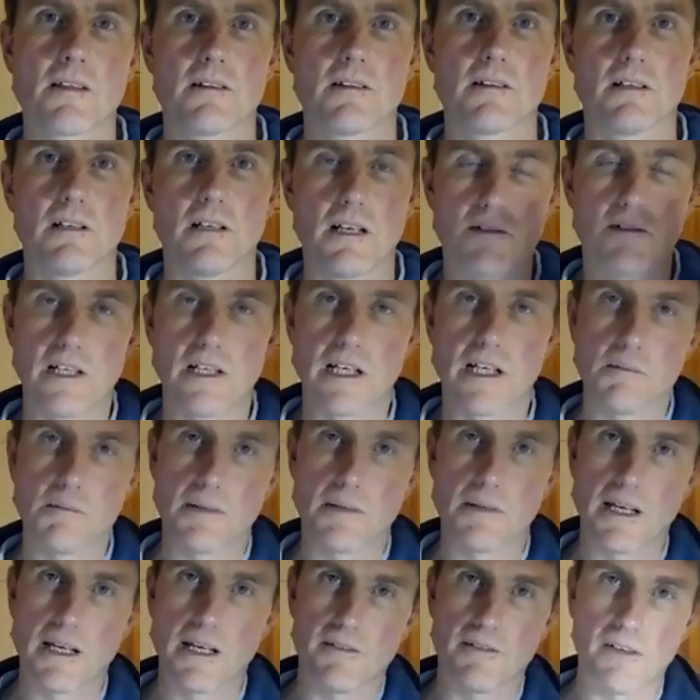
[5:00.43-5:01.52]
a lovely lump,
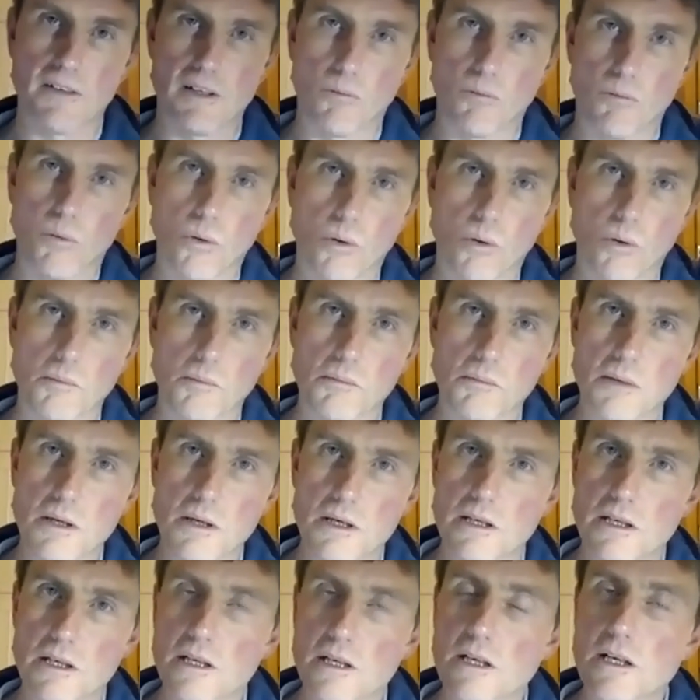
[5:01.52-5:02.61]
heavy, warm,
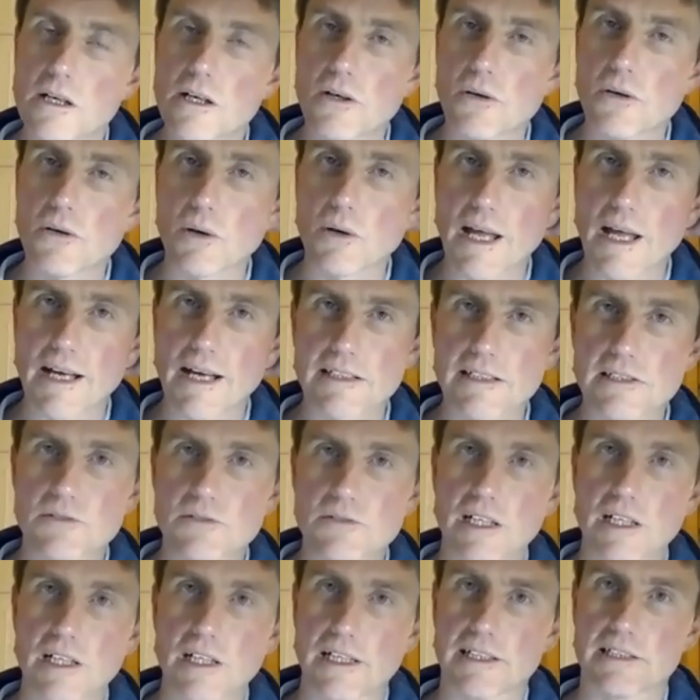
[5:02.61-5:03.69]
relaxed
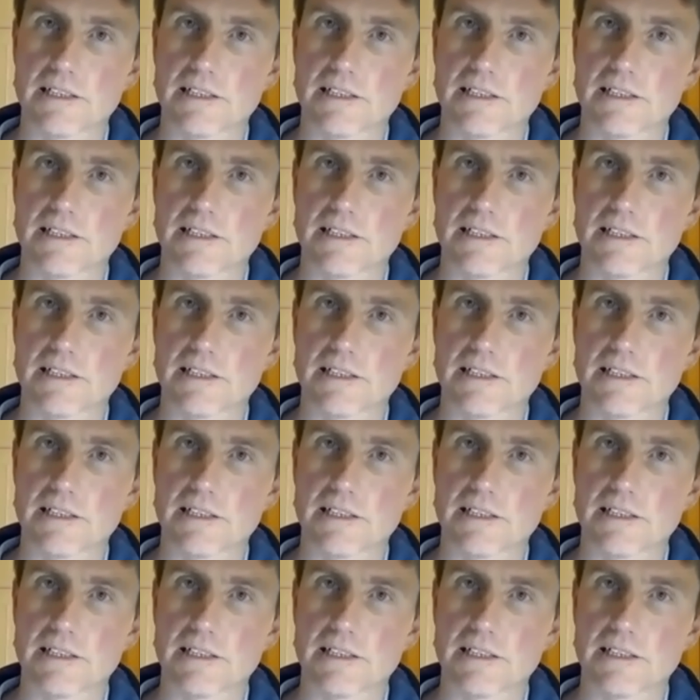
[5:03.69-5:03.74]
feeling.